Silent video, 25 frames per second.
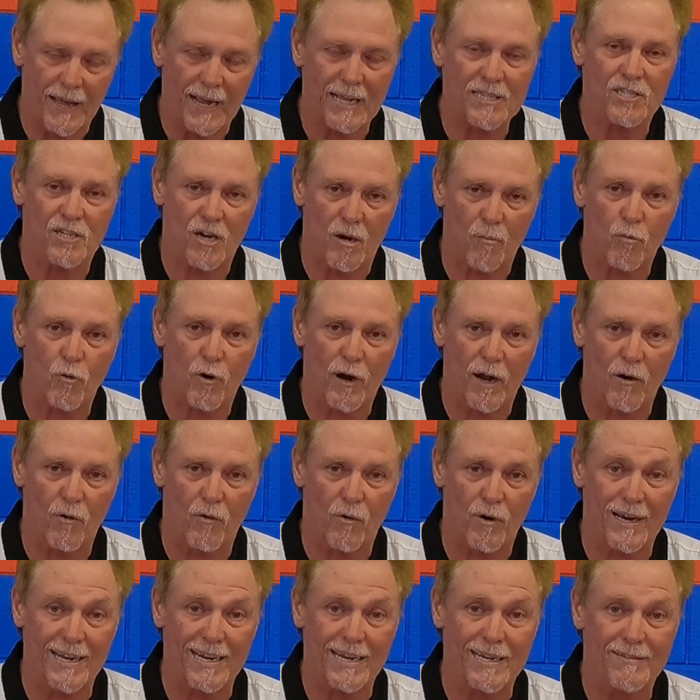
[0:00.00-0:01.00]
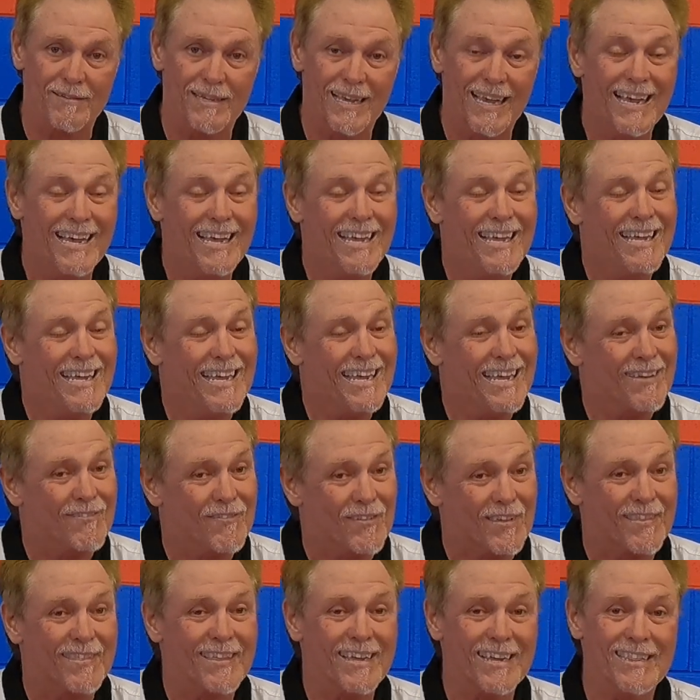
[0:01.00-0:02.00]
That's our priority.
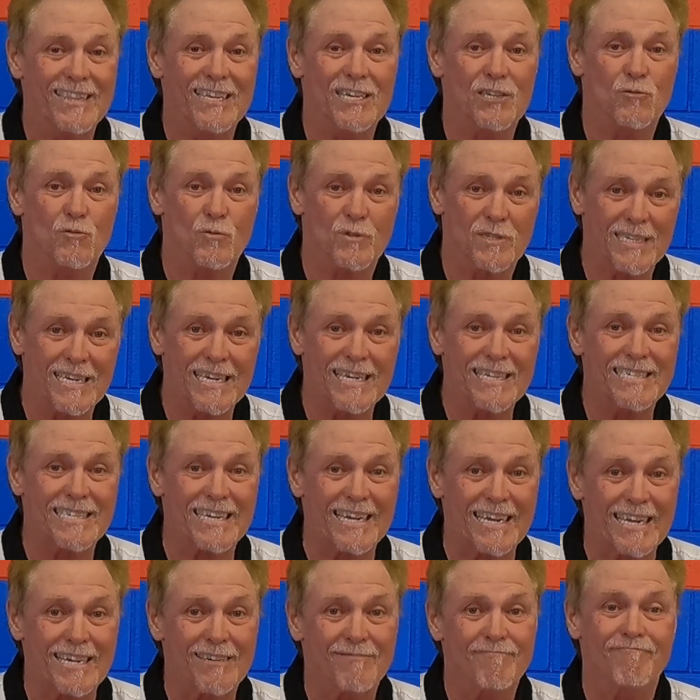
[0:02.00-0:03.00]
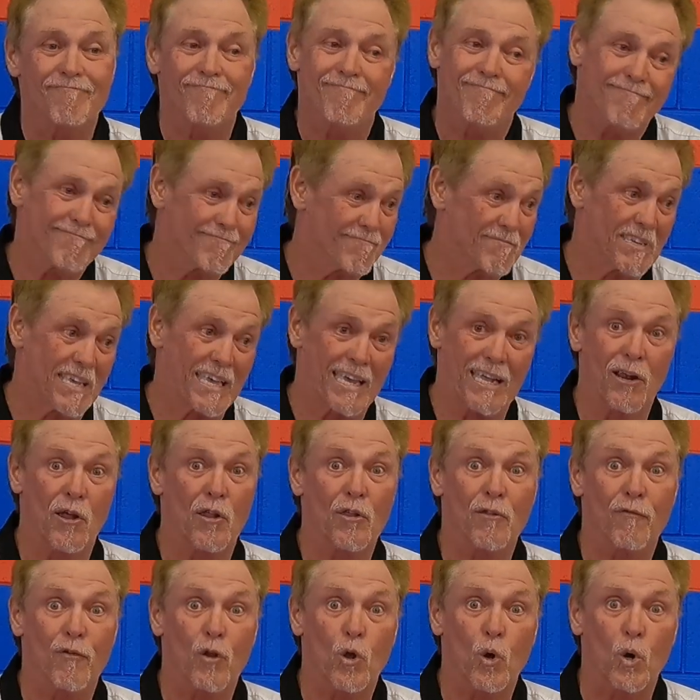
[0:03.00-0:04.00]
If you think this was easy, get
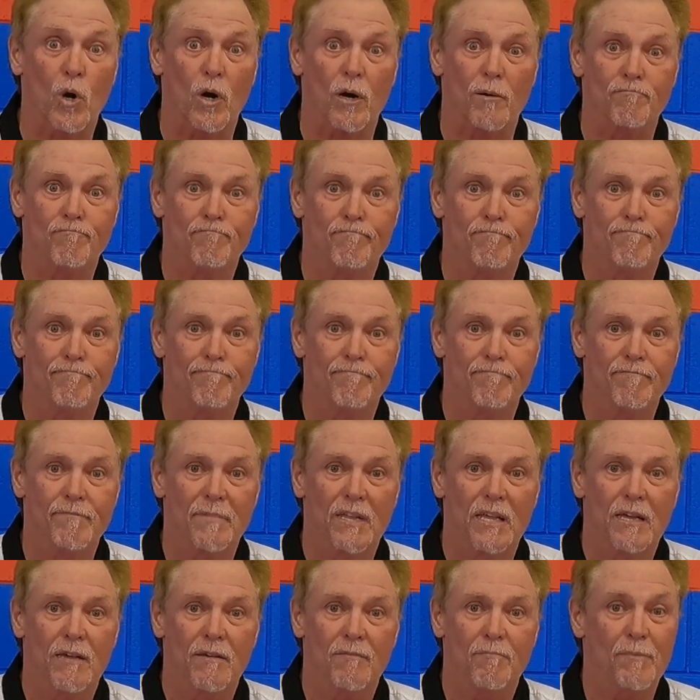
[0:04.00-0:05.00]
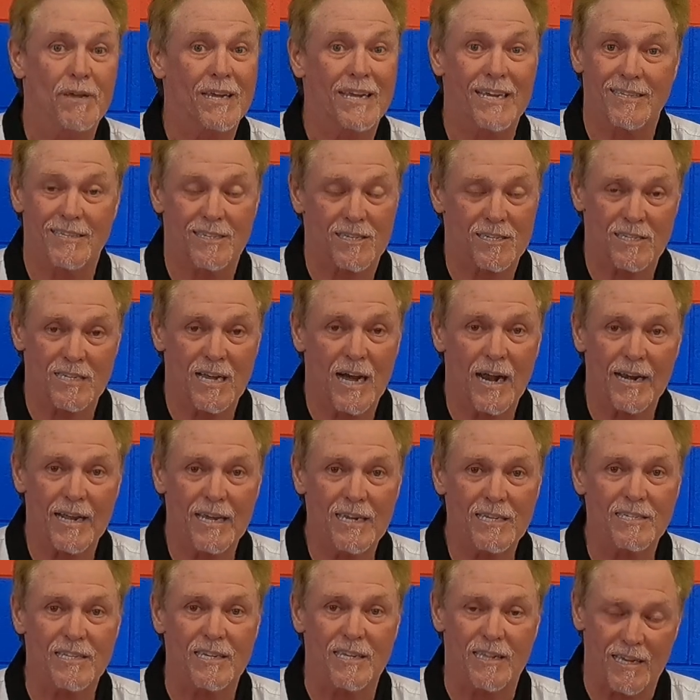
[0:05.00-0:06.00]
on the floor, because it's not
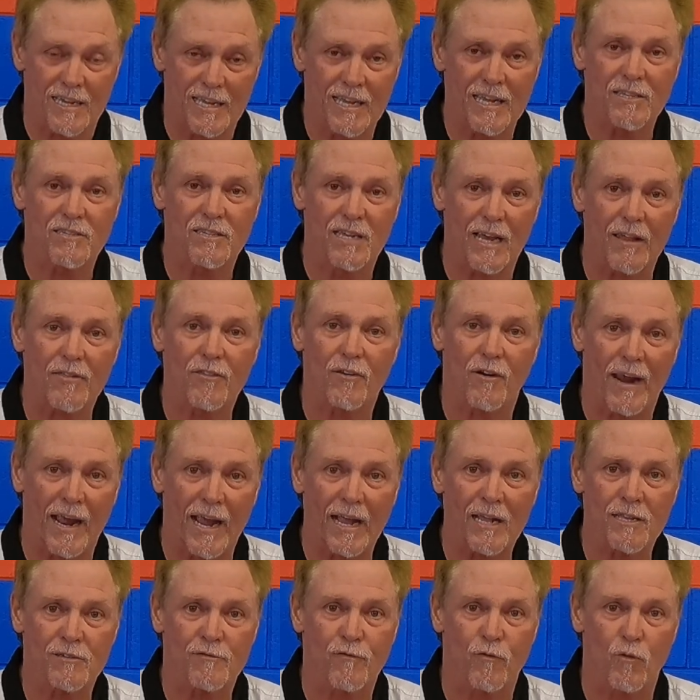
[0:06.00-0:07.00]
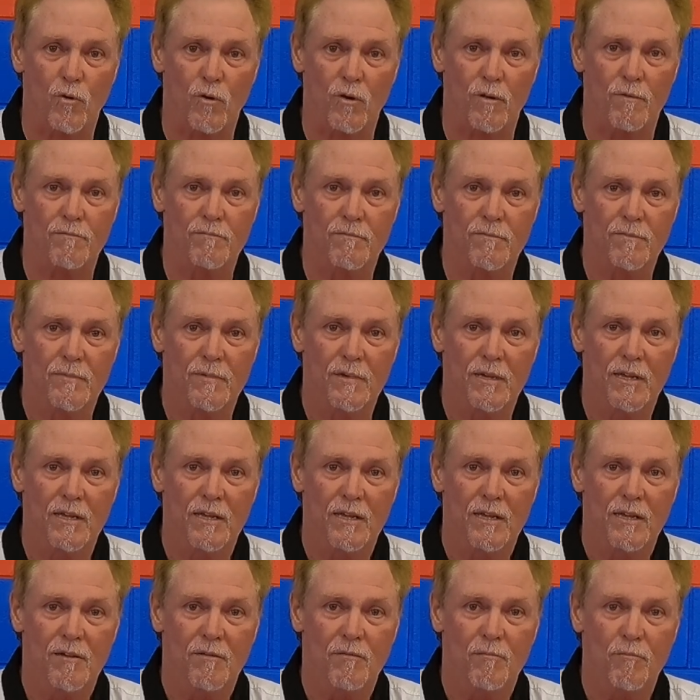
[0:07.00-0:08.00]
easy. The kids got their hands full,
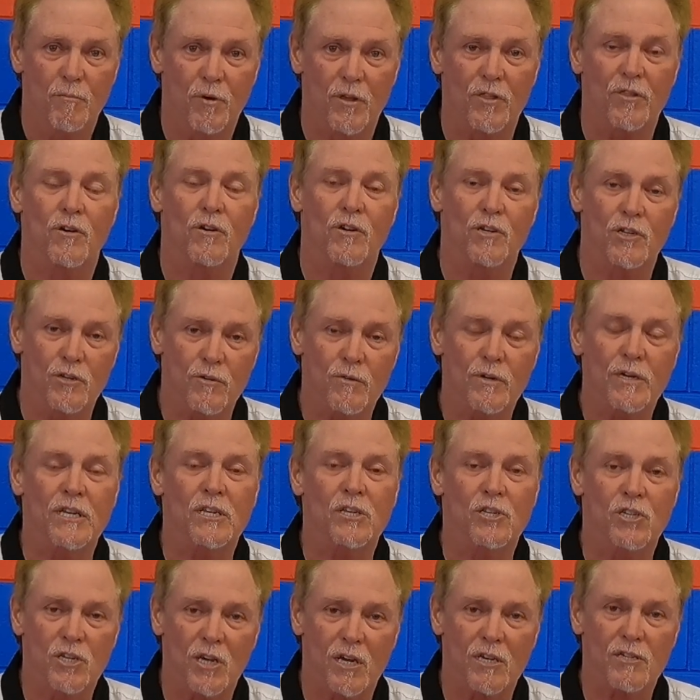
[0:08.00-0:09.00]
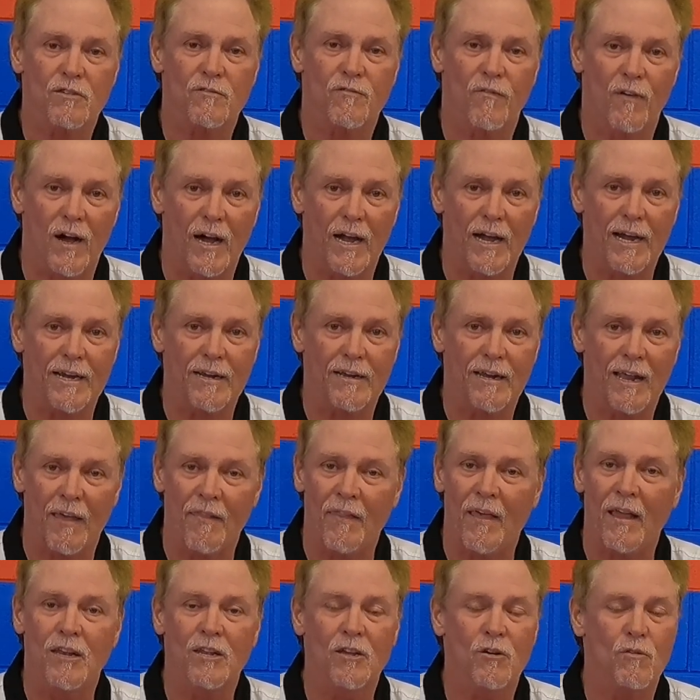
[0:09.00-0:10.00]
but they're doing just fine,
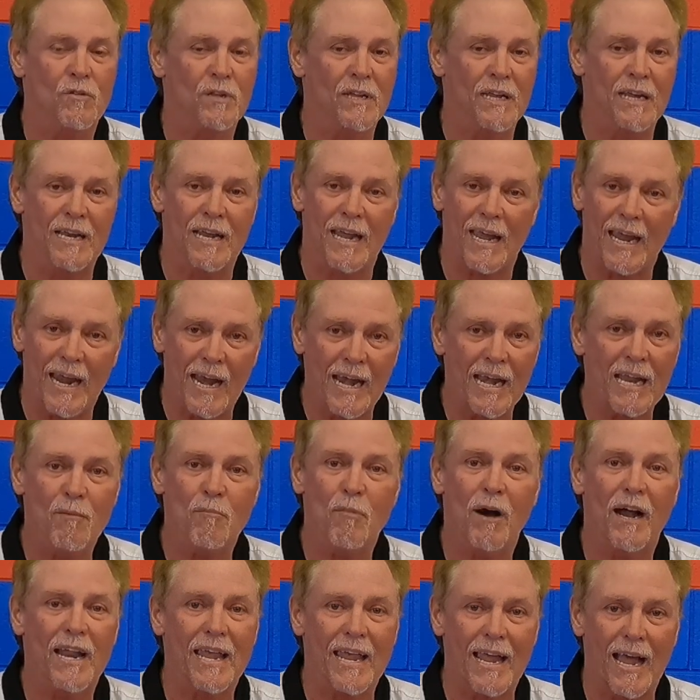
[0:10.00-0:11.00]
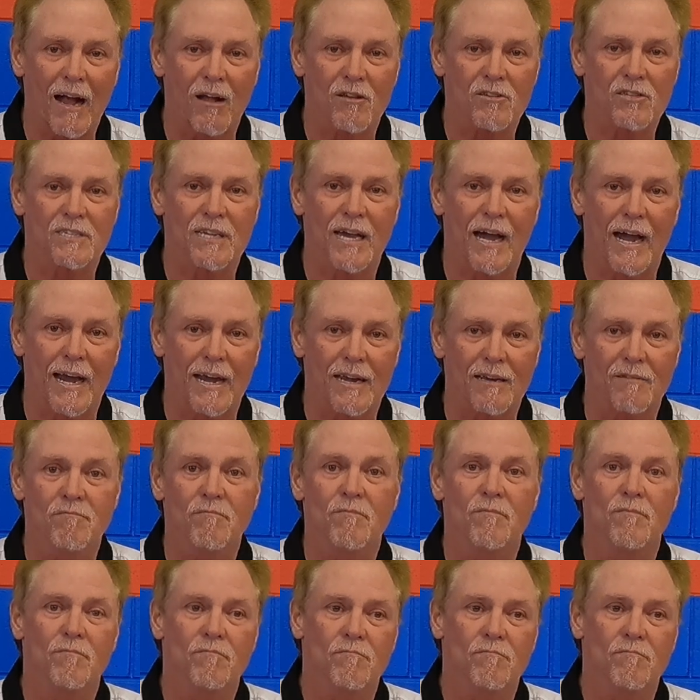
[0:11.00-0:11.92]
and they don't need anybody outside